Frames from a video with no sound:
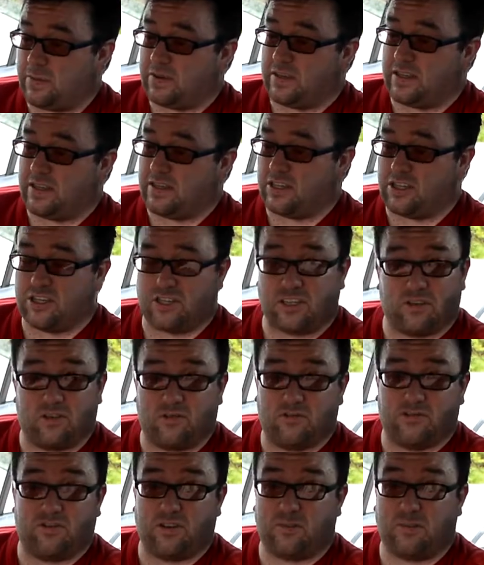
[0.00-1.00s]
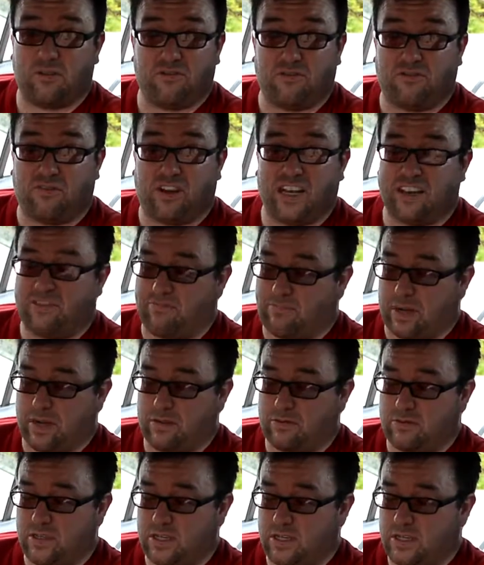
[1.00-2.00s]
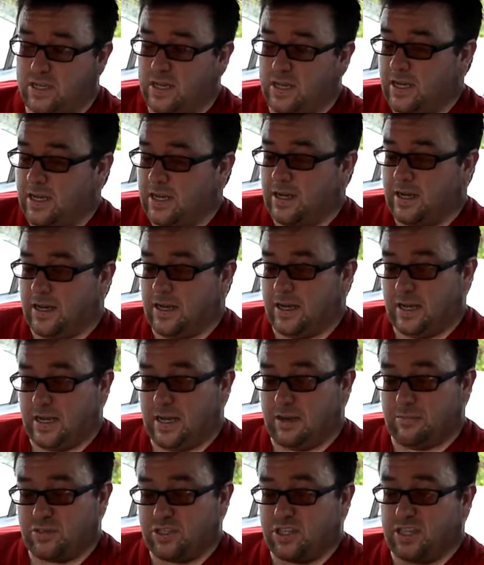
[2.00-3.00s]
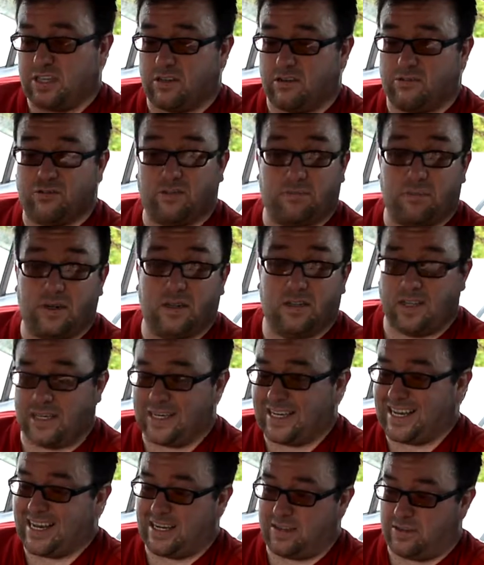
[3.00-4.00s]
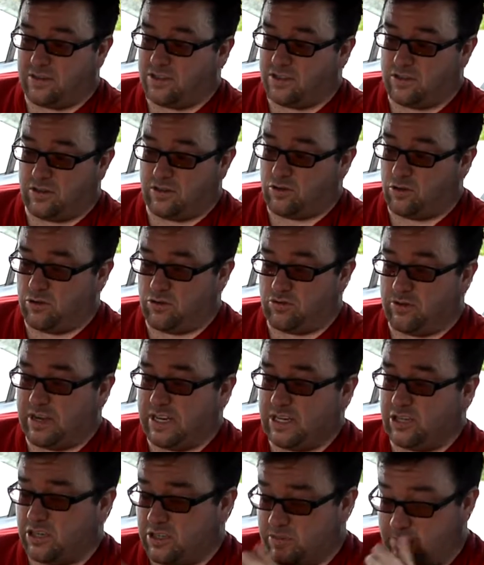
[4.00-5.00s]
I think this is around for about £5, 600ml again, as all the range has